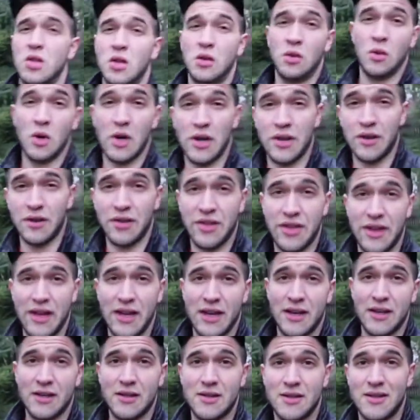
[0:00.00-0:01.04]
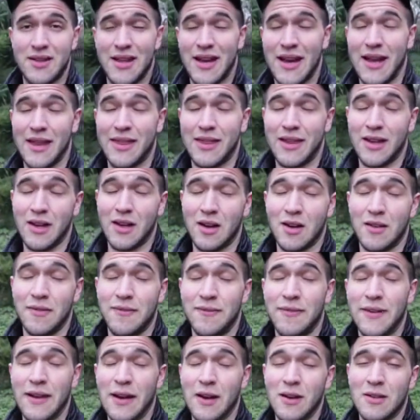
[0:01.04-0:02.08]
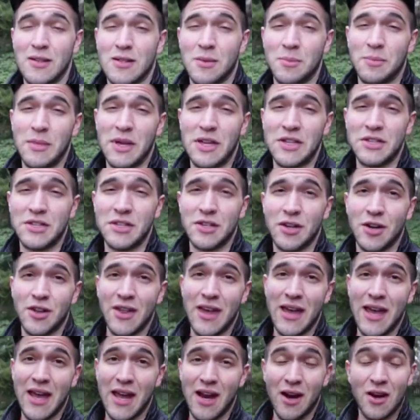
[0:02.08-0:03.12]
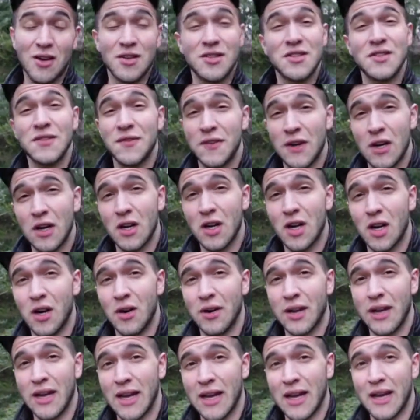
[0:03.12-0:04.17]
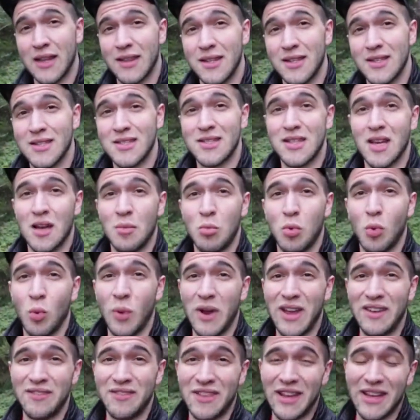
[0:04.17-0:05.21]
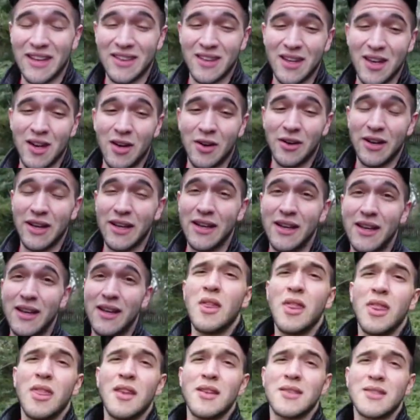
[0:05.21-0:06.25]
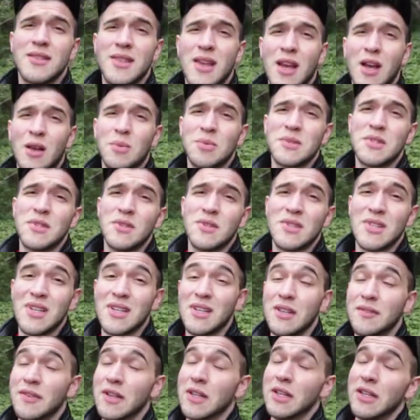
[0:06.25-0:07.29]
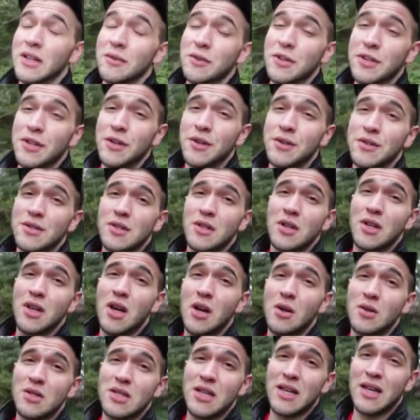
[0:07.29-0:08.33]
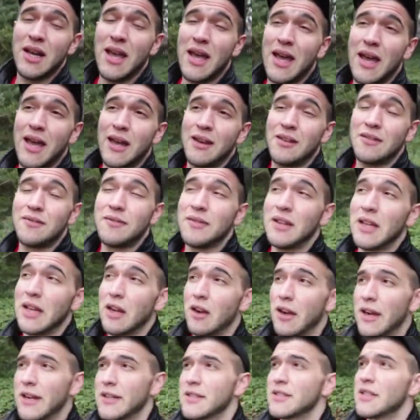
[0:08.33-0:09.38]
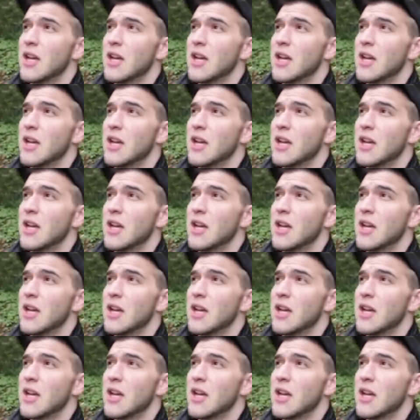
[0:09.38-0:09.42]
Two other things that I think are fair to mention are the air sphere coating and the sub wavelength coating. This helps to significantly reduce ghosting and flaring.